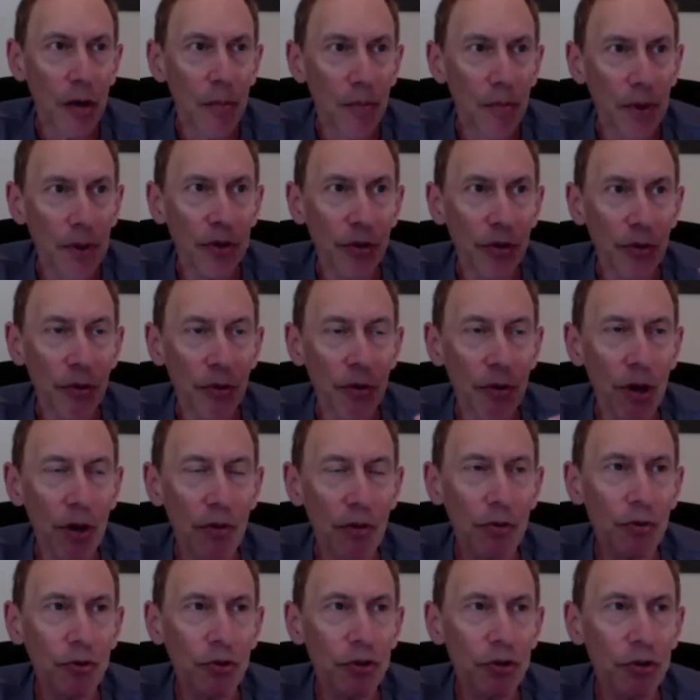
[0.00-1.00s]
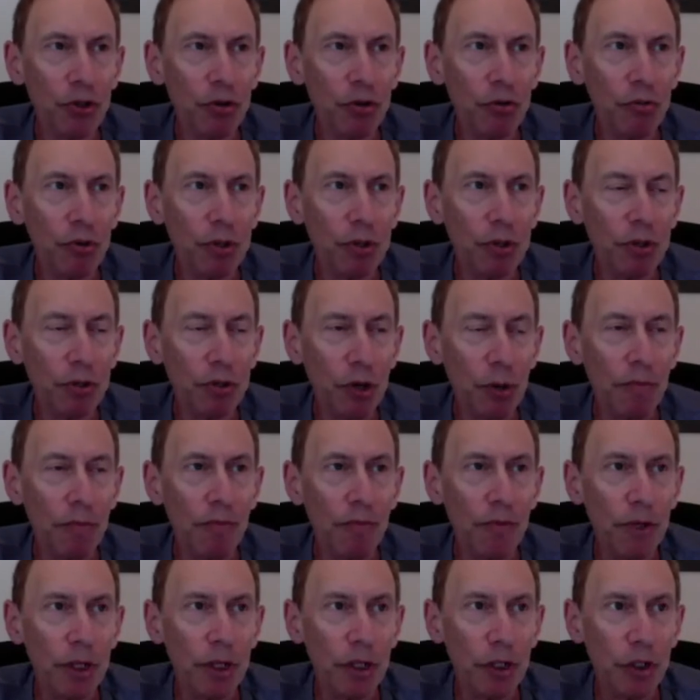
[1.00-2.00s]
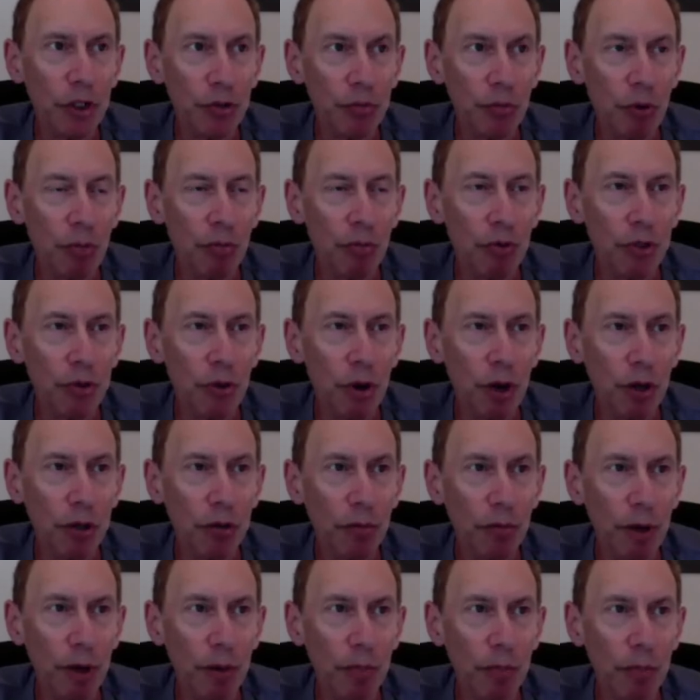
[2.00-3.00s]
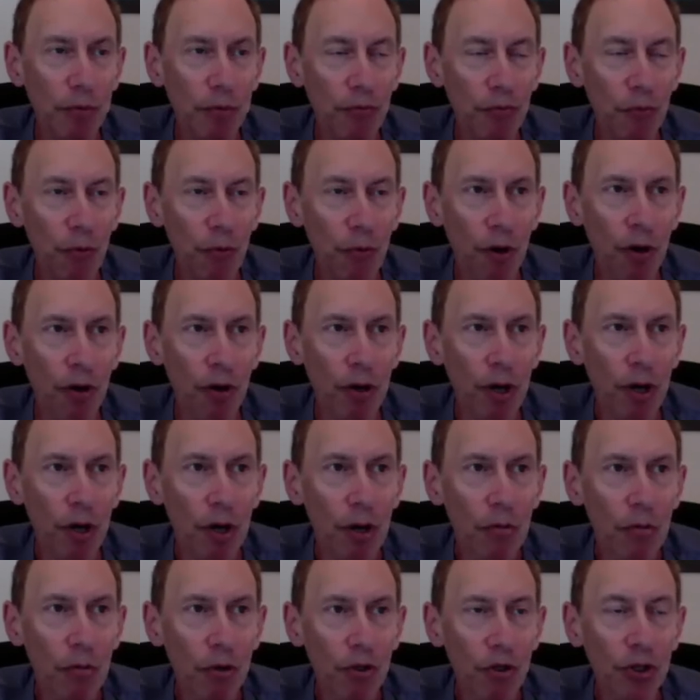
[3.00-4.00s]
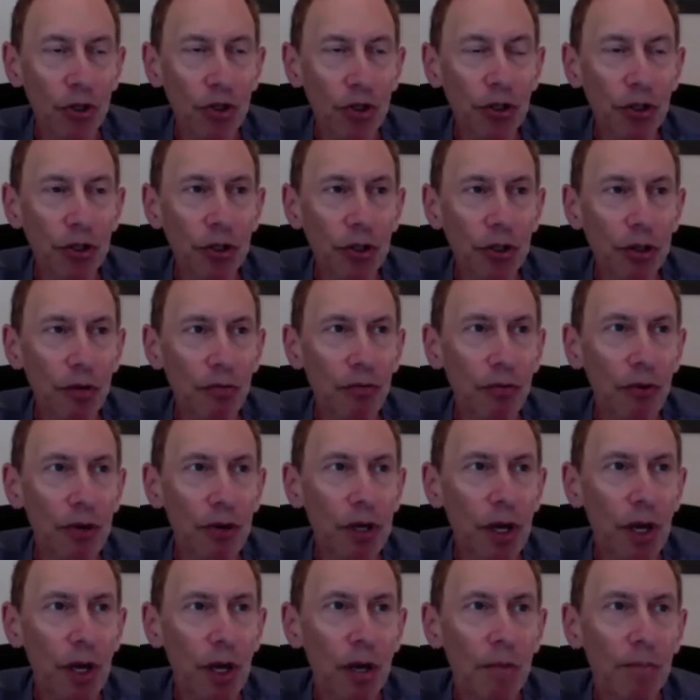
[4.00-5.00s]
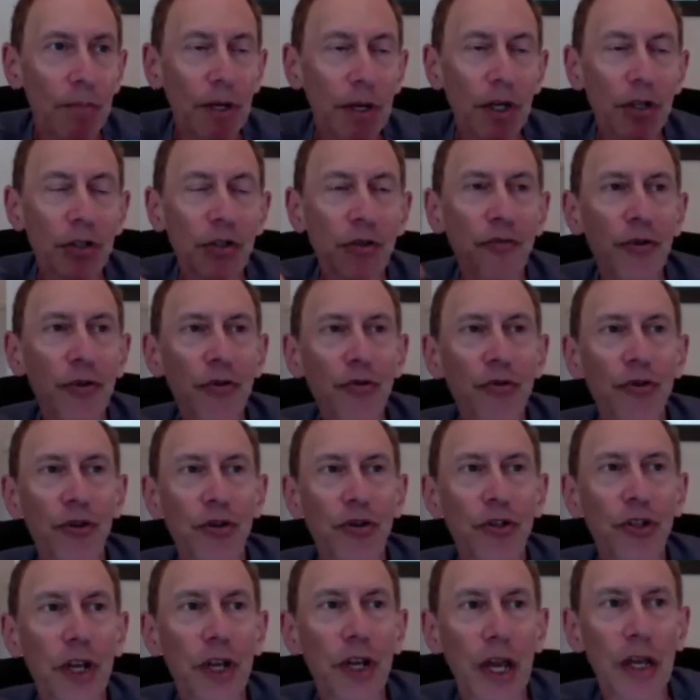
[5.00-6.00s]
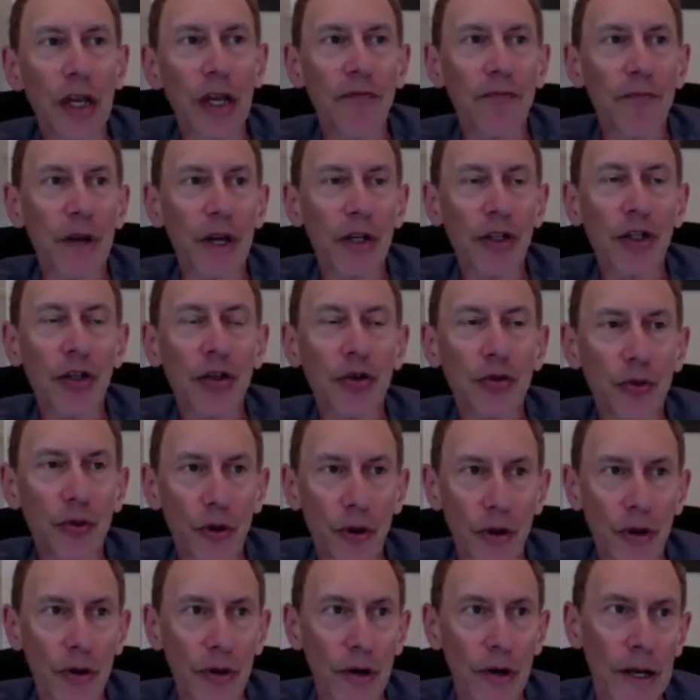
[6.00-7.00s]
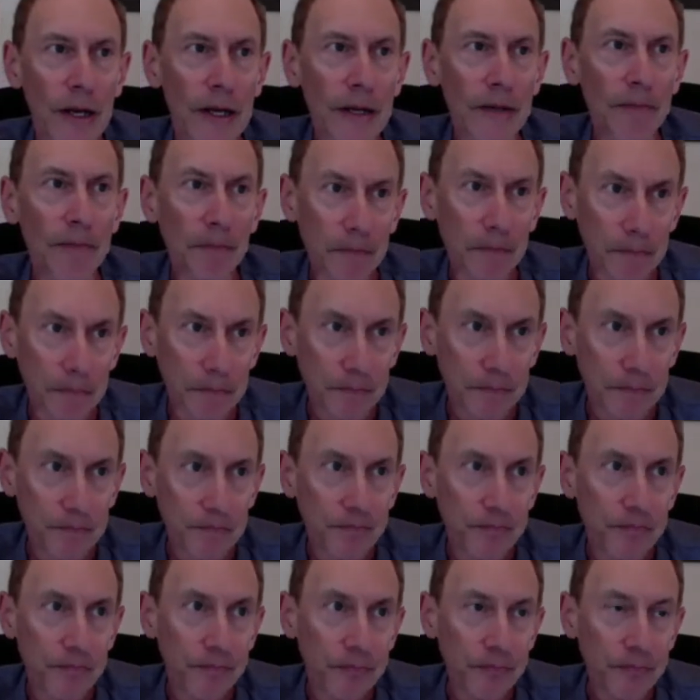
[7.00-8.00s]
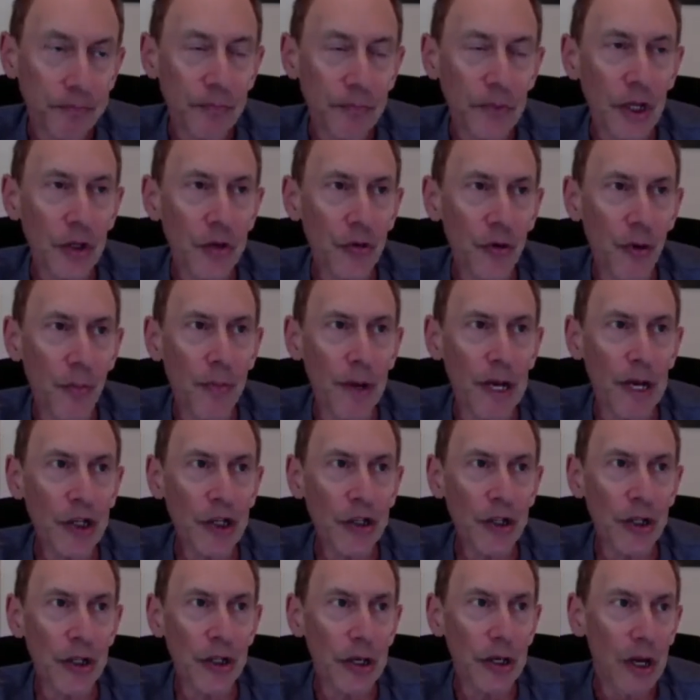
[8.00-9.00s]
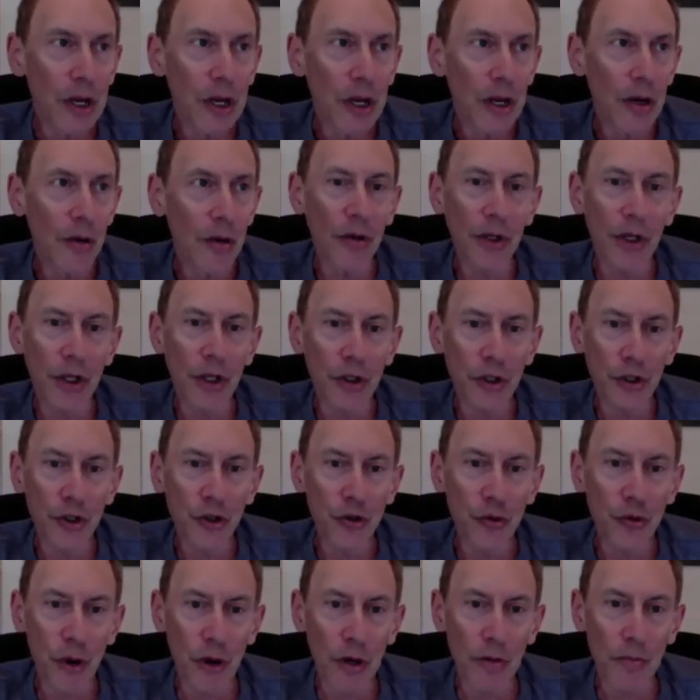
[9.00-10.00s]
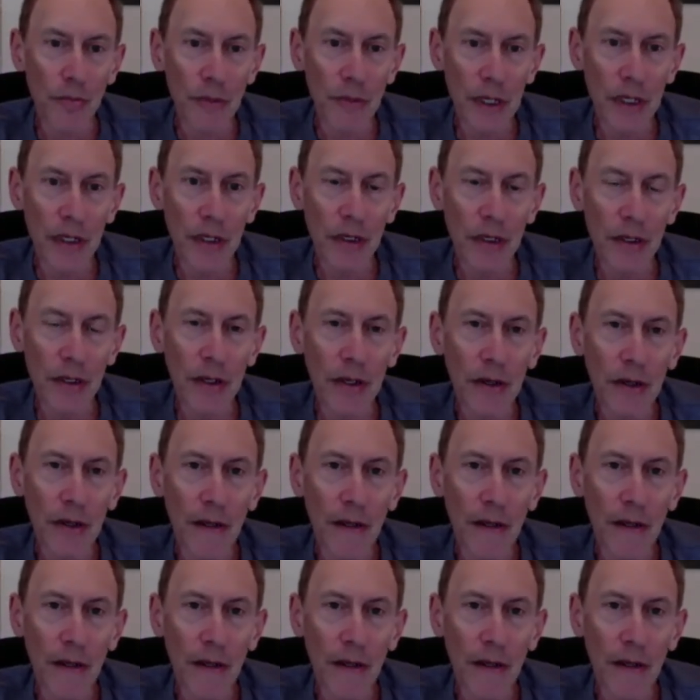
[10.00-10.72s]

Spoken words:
But there are others too, and some of it gets to what we talked about before, which is the delivery. Because if you just gave messenger RNA to a patient, it would get destroyed immediately.